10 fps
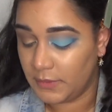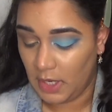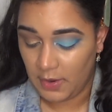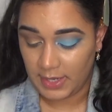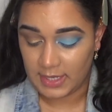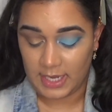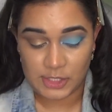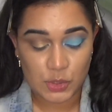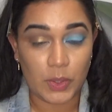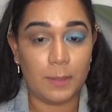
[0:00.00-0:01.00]
Alright guys,
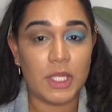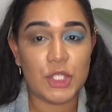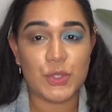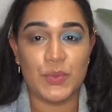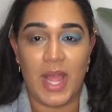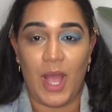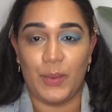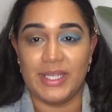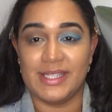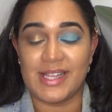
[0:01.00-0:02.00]
so what I'm going to do now
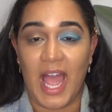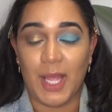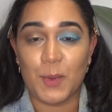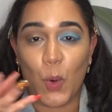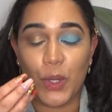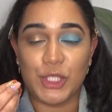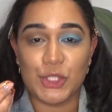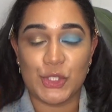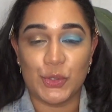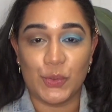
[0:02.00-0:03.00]
is I am going
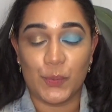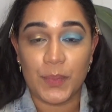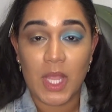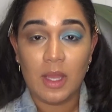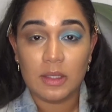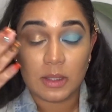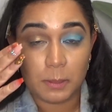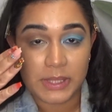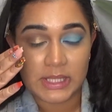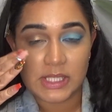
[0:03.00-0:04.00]
to
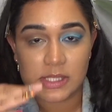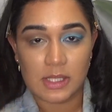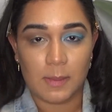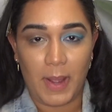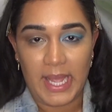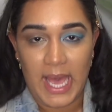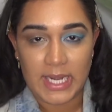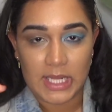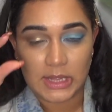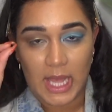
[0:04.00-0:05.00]
complete this look by
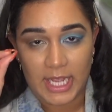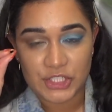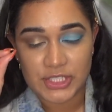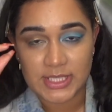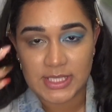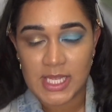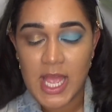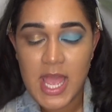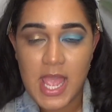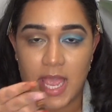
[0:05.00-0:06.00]
adding lashes
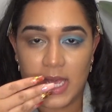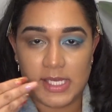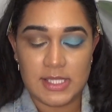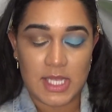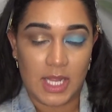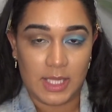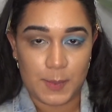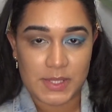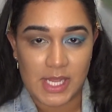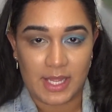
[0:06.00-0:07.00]
and a
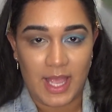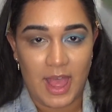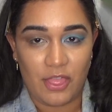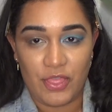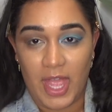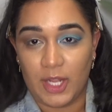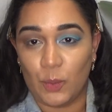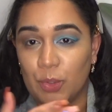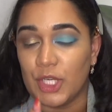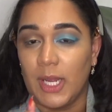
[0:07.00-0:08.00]
lipstick, and then
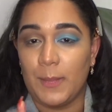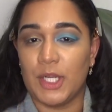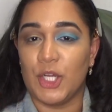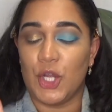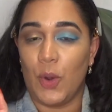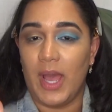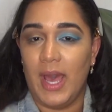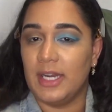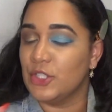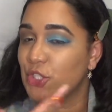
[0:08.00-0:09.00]
I'm going to go
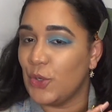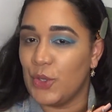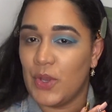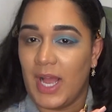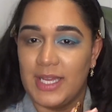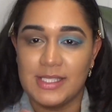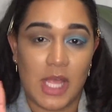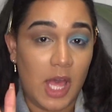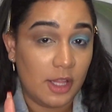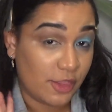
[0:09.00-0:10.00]
ahead and show you guys
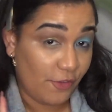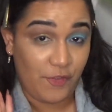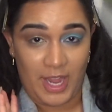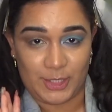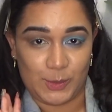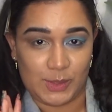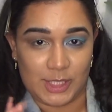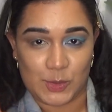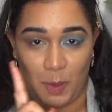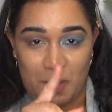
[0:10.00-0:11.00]
the final
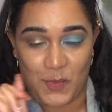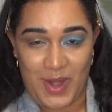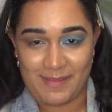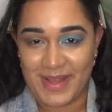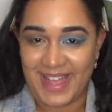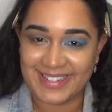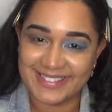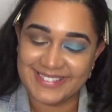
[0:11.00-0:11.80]
look, so I'll be right back.